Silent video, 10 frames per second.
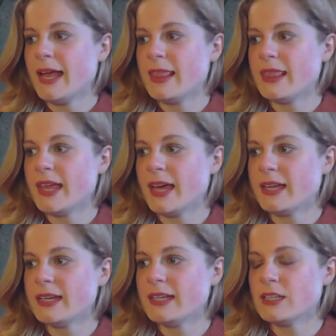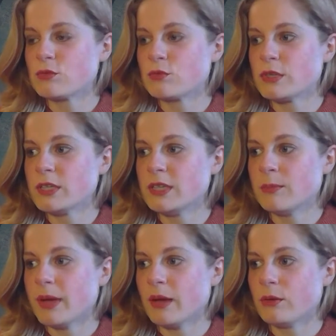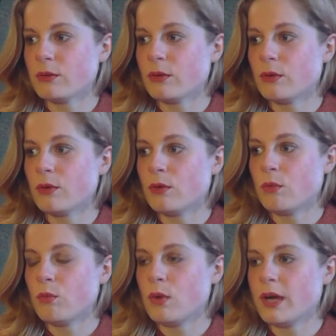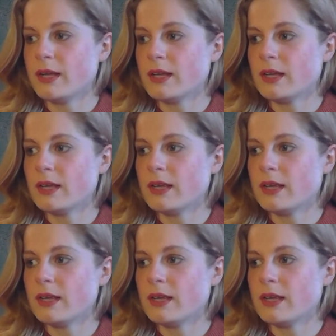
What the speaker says: and that it's really about what